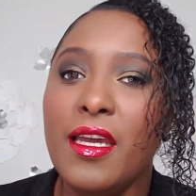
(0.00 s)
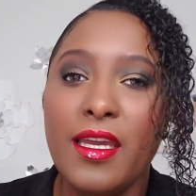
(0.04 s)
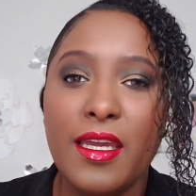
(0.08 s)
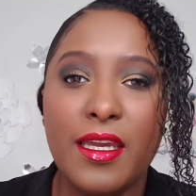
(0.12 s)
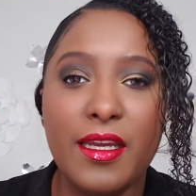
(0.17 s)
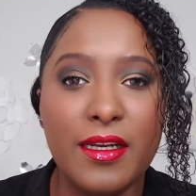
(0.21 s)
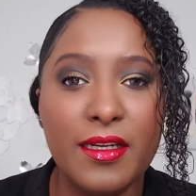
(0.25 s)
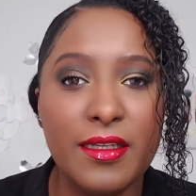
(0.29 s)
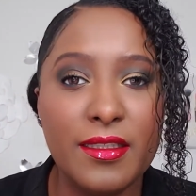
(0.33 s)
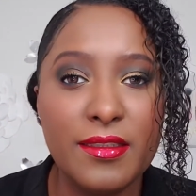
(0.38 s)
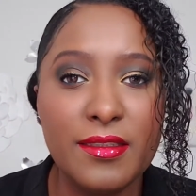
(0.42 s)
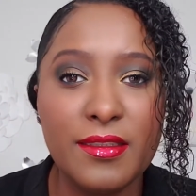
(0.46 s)

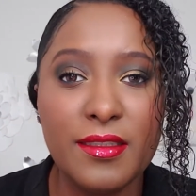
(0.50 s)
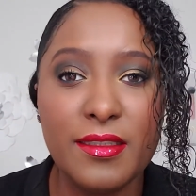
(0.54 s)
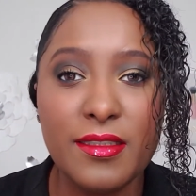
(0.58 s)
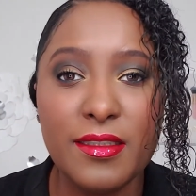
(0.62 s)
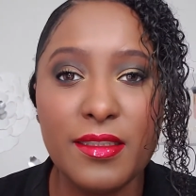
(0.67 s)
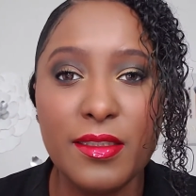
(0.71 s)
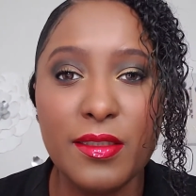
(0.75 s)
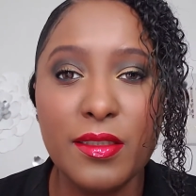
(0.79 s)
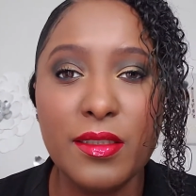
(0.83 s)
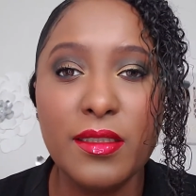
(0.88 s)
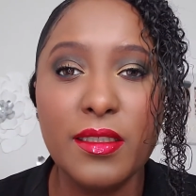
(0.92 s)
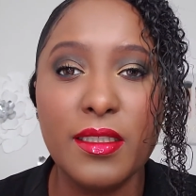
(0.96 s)
Here is the
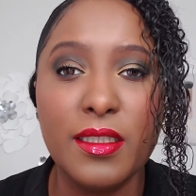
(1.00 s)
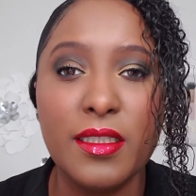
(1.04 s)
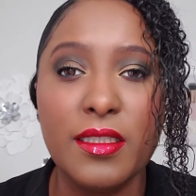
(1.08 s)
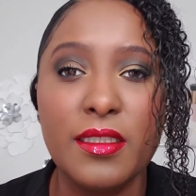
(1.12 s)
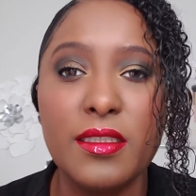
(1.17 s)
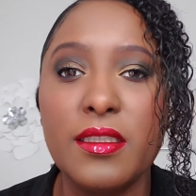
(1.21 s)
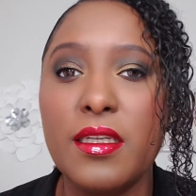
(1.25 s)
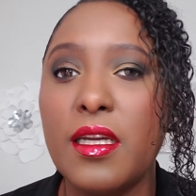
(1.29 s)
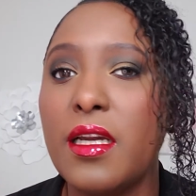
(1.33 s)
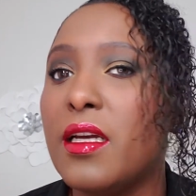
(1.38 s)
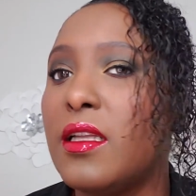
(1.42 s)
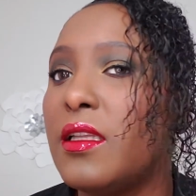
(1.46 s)
new
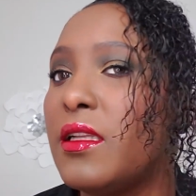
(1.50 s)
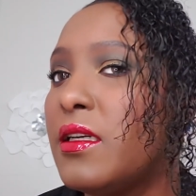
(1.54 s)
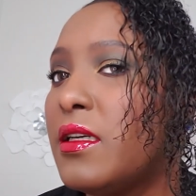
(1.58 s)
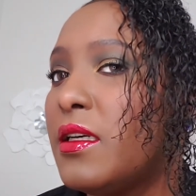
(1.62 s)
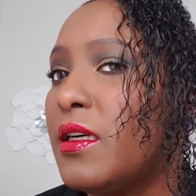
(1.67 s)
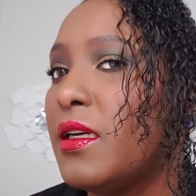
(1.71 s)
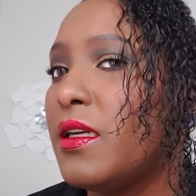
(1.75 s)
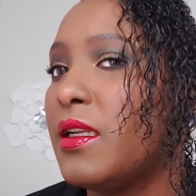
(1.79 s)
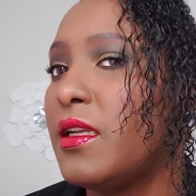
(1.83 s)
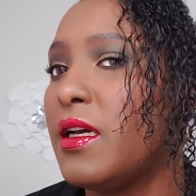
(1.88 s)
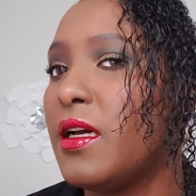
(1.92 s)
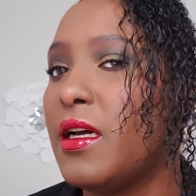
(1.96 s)
finished color,
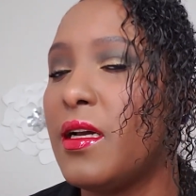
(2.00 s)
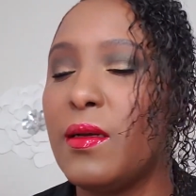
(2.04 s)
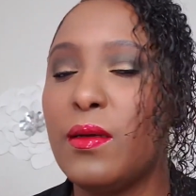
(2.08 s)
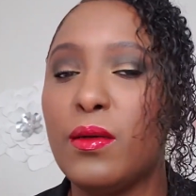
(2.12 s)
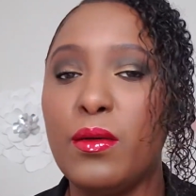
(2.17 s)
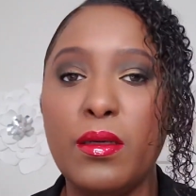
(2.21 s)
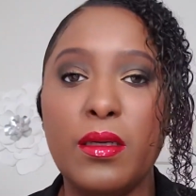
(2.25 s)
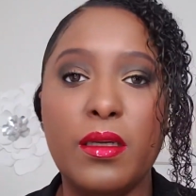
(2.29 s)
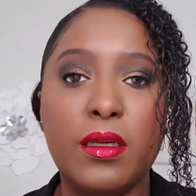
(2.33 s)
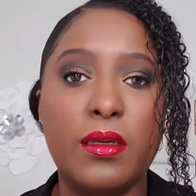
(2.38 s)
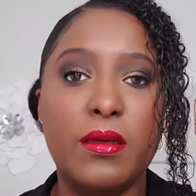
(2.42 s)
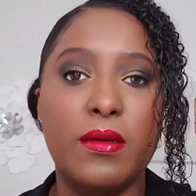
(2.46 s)
and I
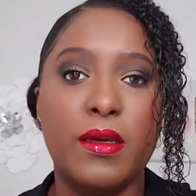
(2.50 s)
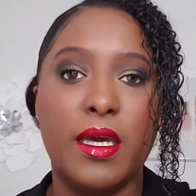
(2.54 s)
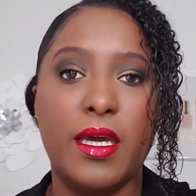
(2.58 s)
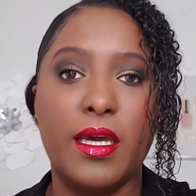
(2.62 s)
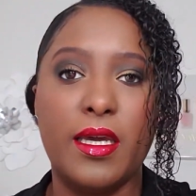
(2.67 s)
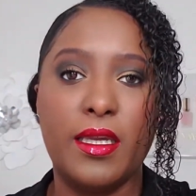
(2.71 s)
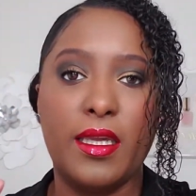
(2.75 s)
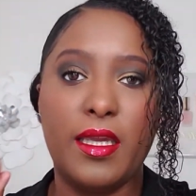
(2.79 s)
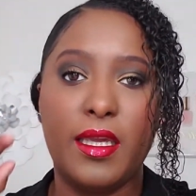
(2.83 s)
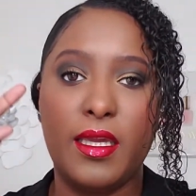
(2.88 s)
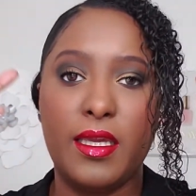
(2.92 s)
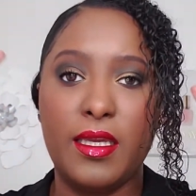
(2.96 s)
will be
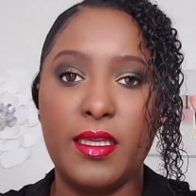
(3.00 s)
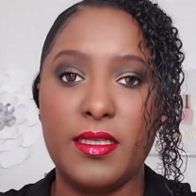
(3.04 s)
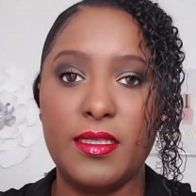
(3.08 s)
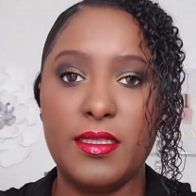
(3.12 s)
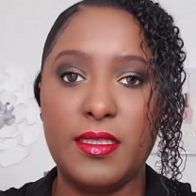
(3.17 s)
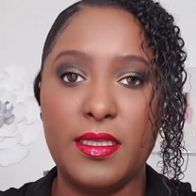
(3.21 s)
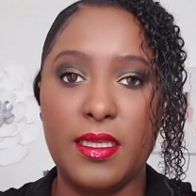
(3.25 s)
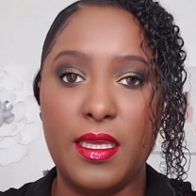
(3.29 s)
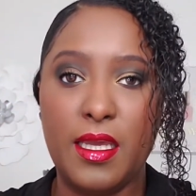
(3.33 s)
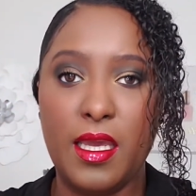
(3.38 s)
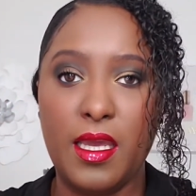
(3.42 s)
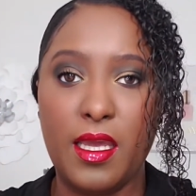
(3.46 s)
back in
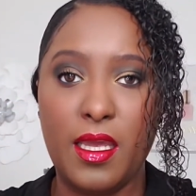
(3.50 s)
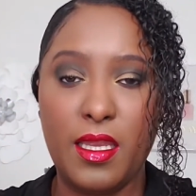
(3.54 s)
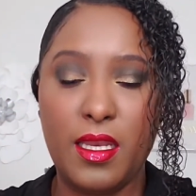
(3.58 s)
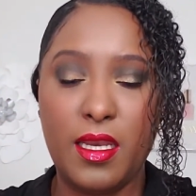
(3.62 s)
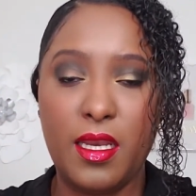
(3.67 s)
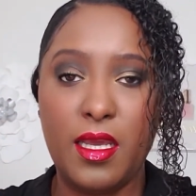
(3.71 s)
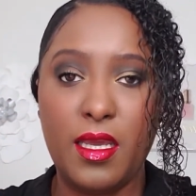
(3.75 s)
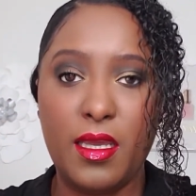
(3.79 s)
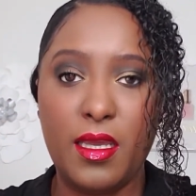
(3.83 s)
10